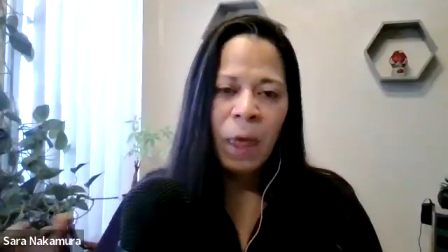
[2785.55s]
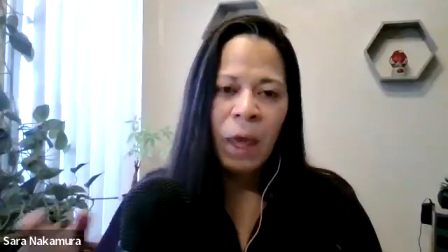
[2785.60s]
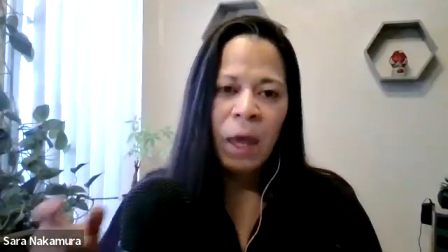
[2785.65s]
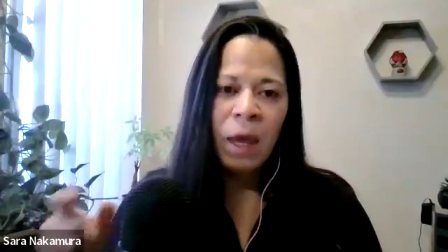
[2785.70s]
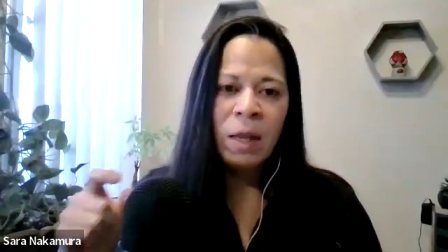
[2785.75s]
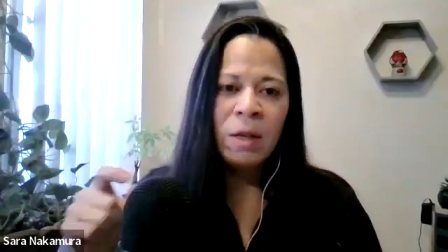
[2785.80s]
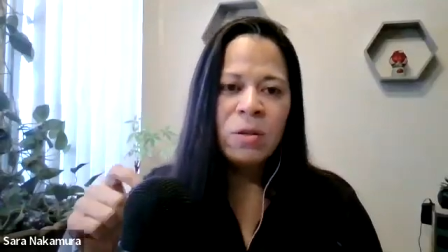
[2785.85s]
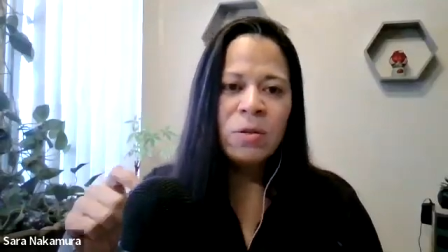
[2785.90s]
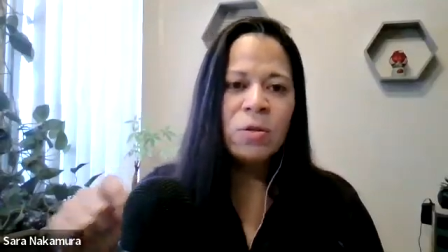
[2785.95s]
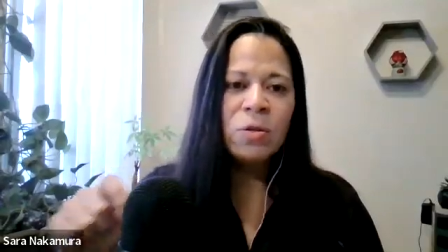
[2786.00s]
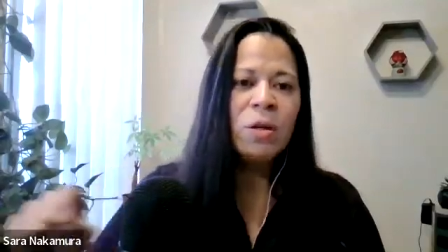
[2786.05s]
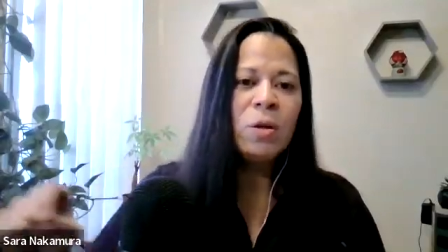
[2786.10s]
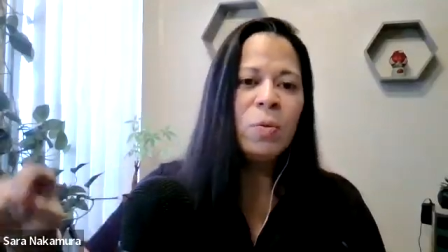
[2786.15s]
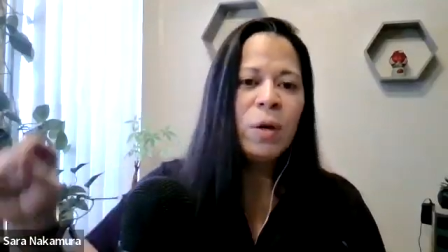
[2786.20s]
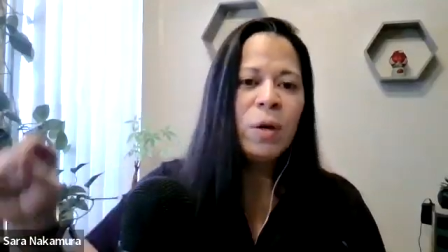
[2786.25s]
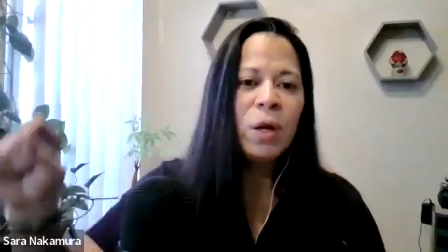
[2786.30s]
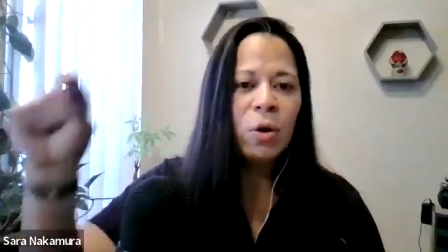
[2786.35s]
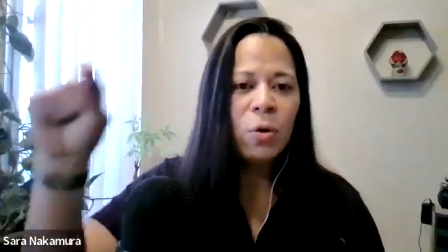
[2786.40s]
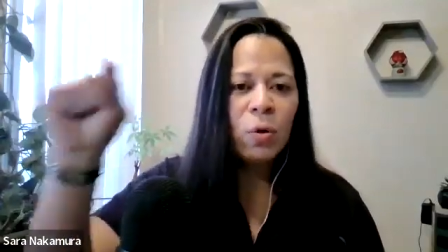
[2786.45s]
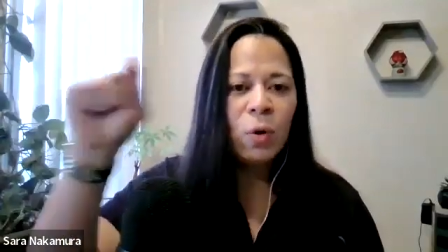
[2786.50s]
And,
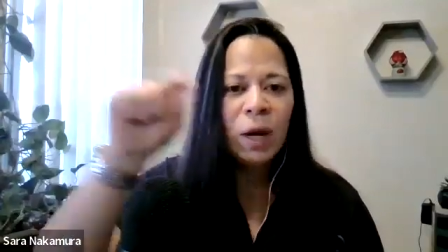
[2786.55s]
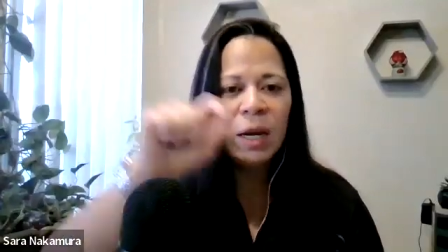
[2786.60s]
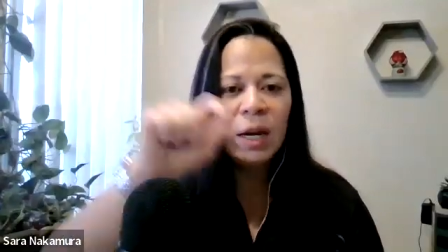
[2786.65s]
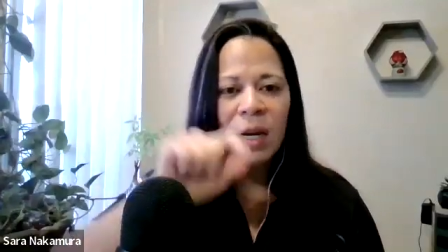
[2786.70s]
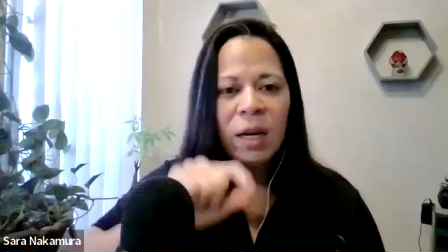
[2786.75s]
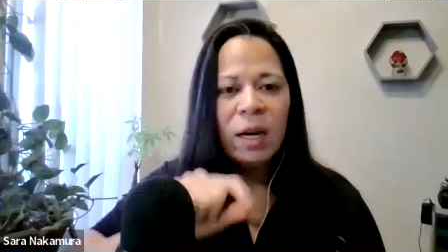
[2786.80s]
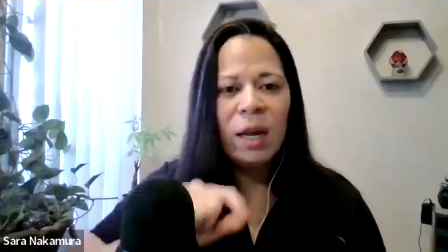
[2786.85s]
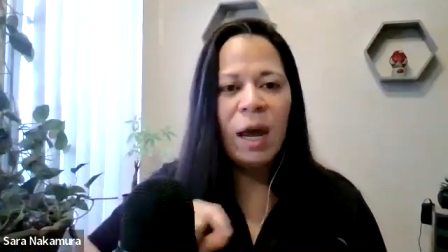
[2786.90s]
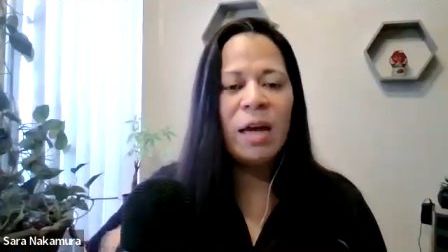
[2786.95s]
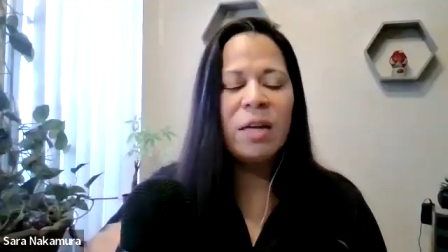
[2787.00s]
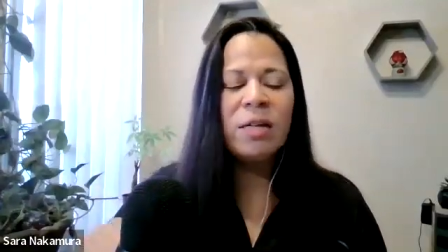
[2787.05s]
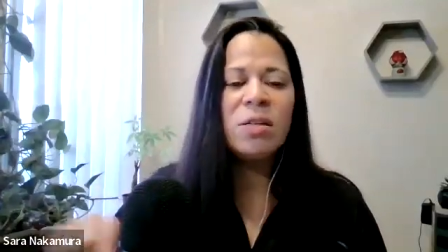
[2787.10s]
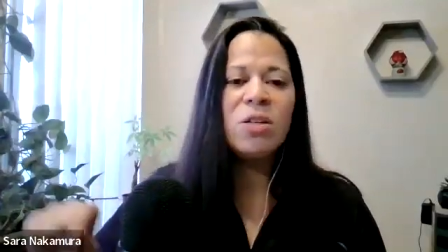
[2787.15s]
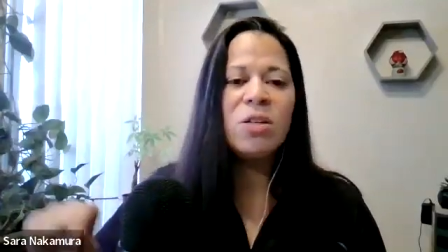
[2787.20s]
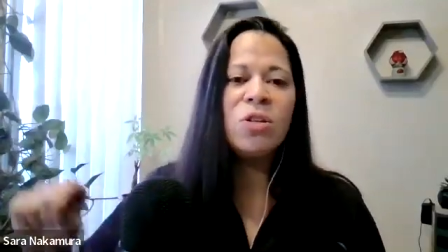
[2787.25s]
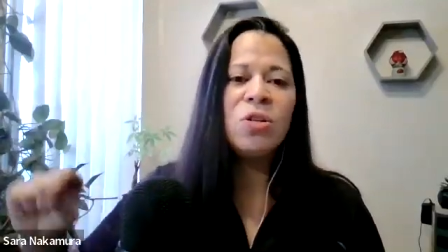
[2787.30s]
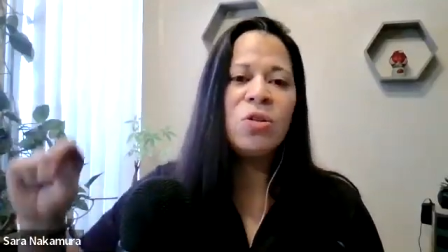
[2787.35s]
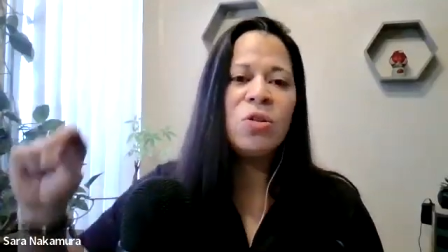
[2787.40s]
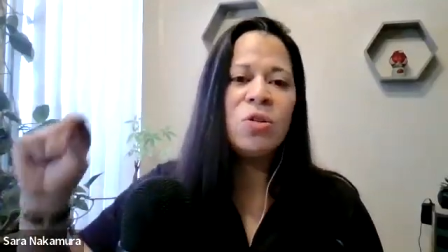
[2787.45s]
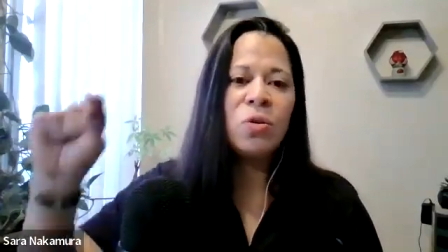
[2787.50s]
we created it as a
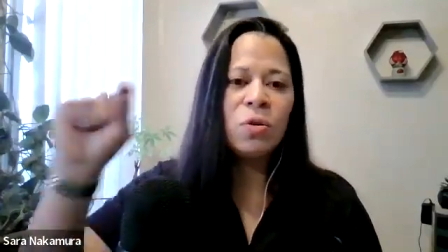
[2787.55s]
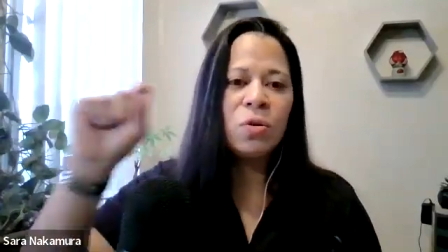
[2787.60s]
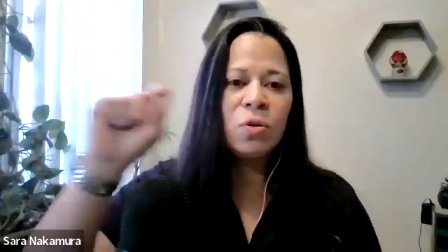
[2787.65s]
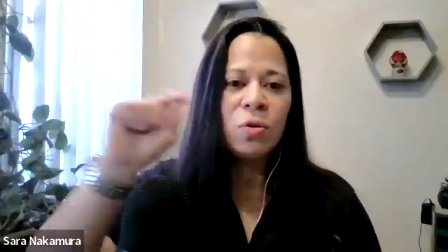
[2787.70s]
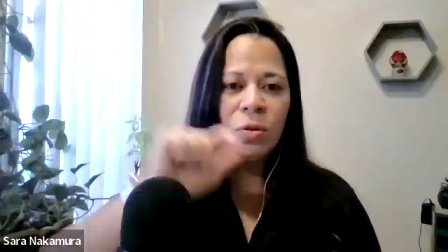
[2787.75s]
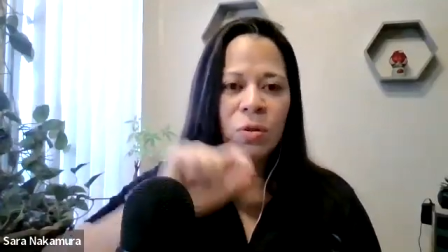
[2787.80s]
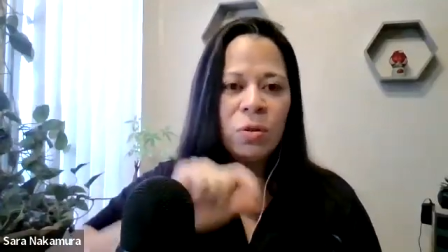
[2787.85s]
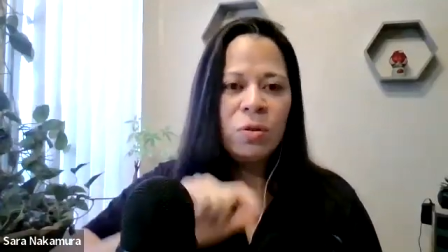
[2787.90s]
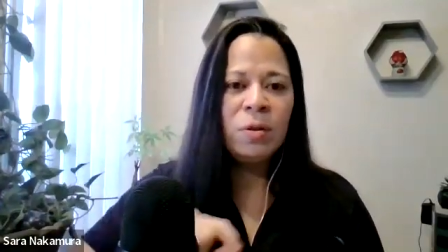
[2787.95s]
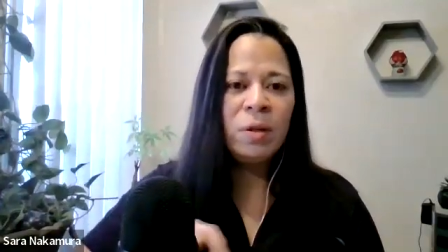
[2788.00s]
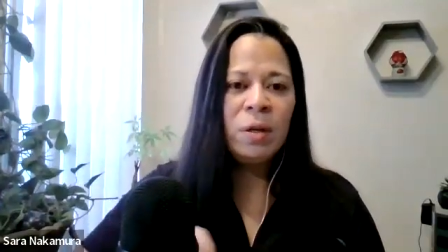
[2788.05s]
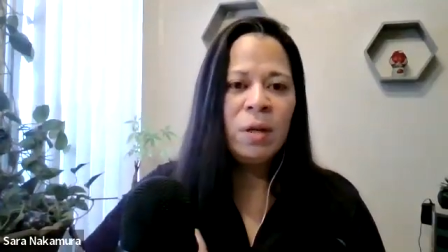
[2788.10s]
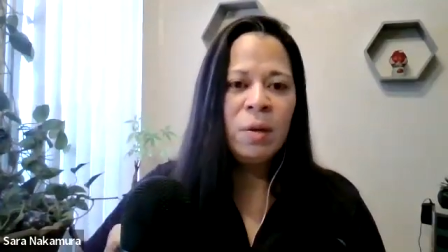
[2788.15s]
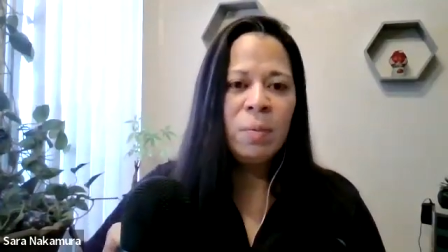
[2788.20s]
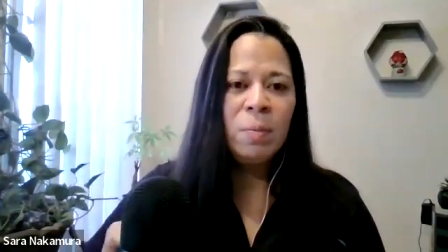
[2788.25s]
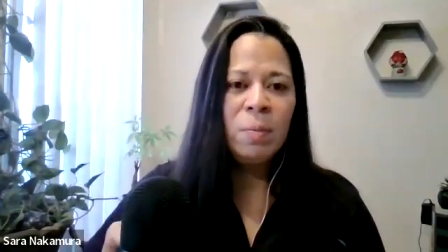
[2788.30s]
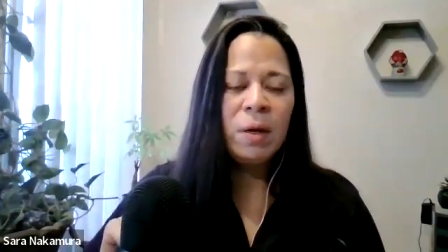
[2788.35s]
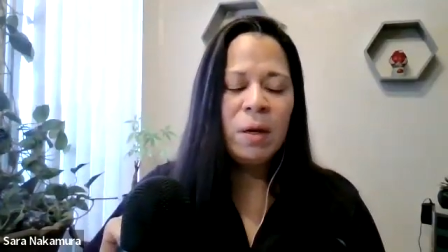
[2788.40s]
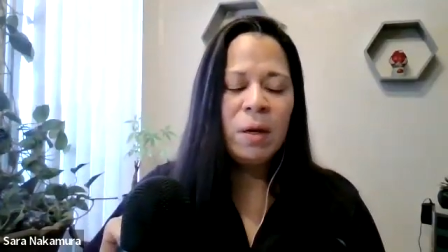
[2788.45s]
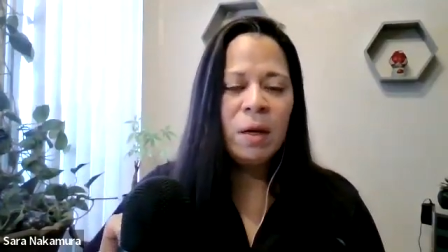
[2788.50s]
circle
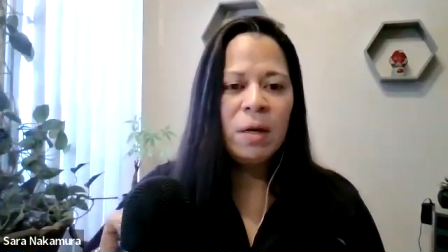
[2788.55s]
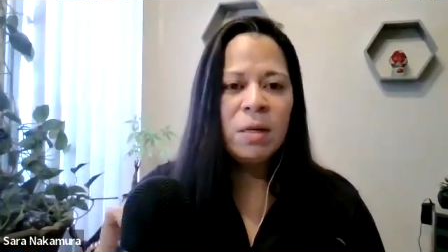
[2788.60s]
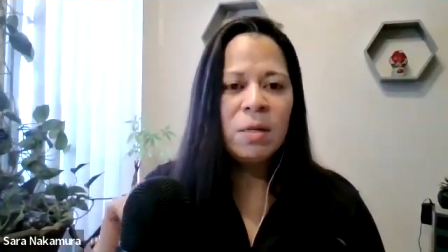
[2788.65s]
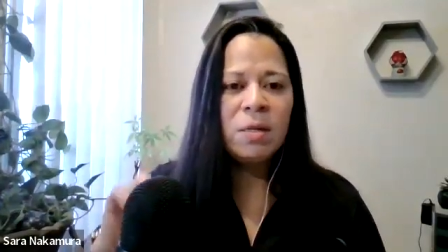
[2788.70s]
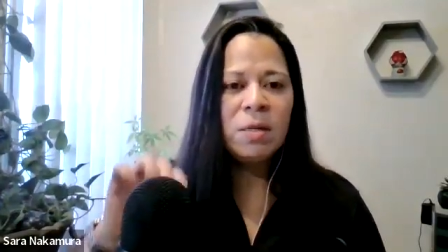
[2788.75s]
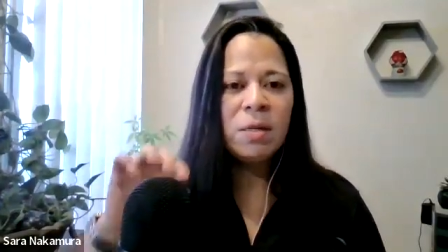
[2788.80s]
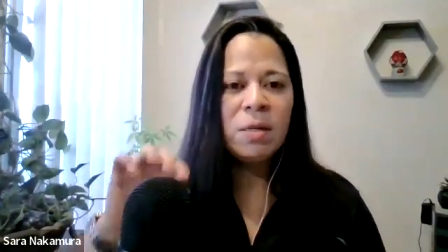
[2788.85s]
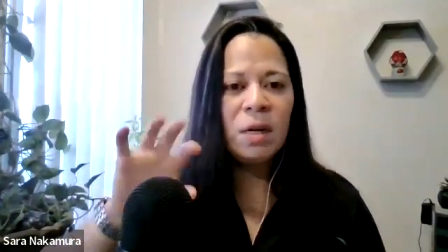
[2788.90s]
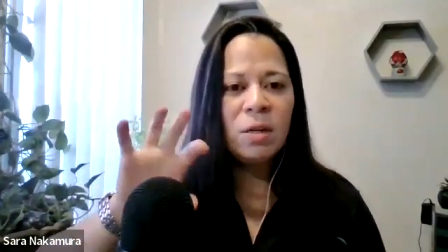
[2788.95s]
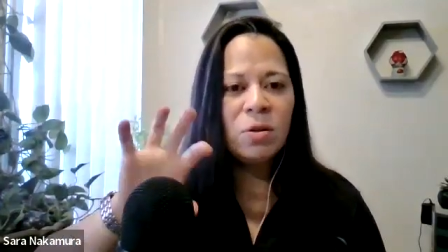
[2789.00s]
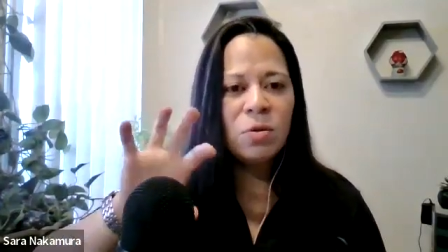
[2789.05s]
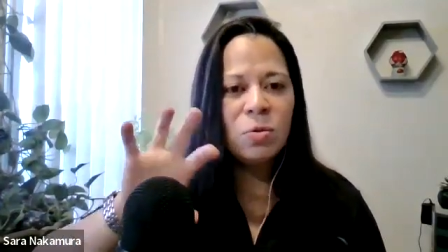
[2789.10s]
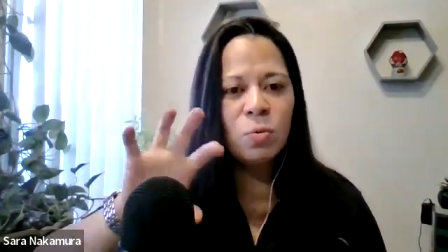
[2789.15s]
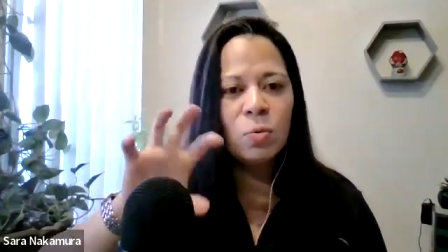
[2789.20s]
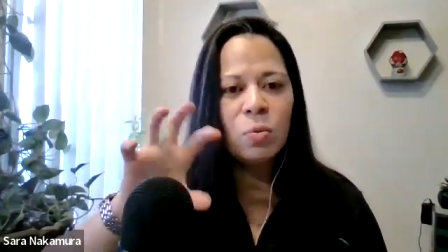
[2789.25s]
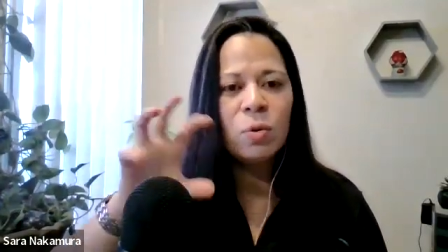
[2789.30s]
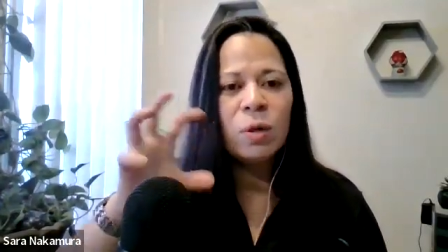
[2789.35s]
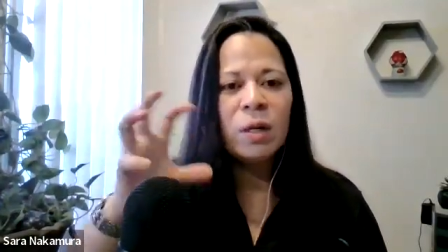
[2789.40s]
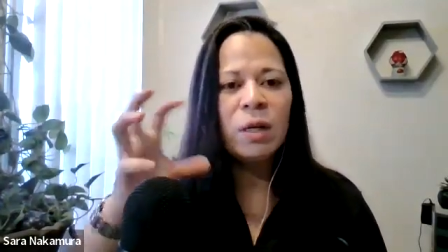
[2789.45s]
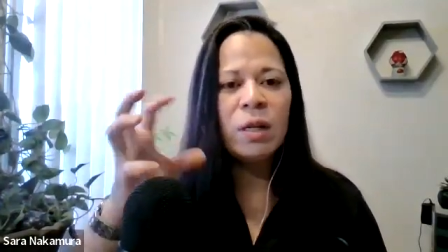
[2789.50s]
because it's
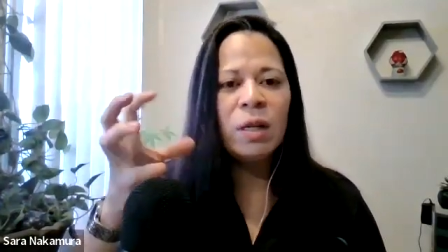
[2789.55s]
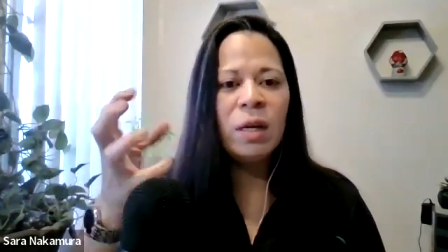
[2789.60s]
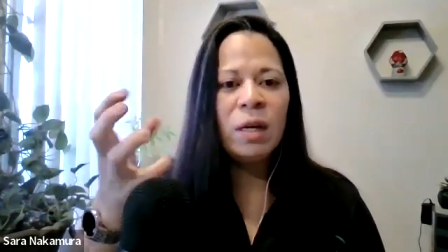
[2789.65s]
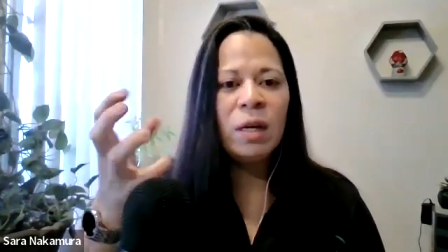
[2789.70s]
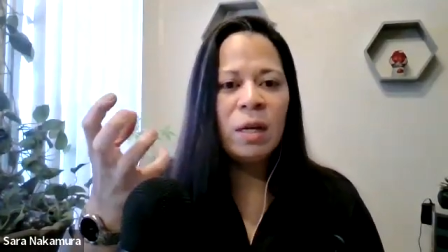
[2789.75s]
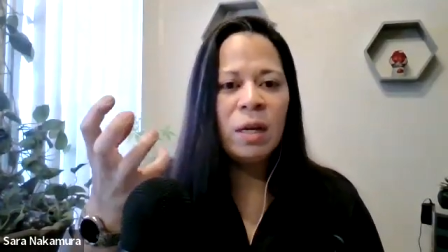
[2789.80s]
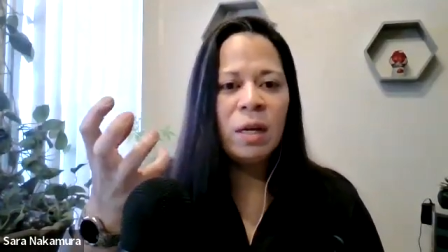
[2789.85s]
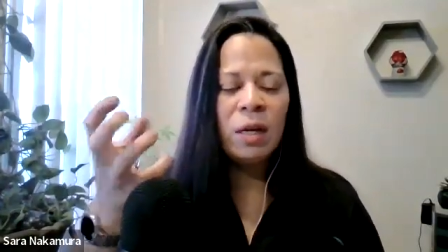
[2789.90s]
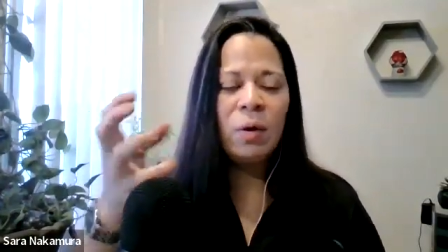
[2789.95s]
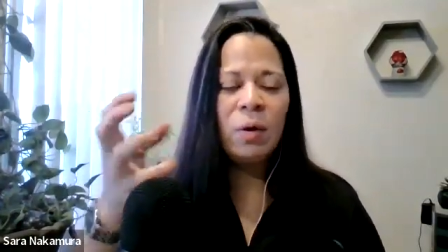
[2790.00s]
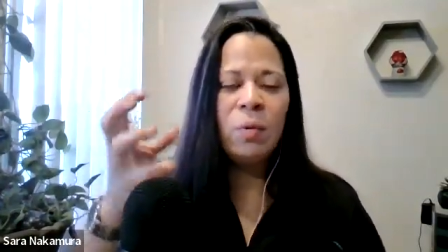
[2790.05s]
really,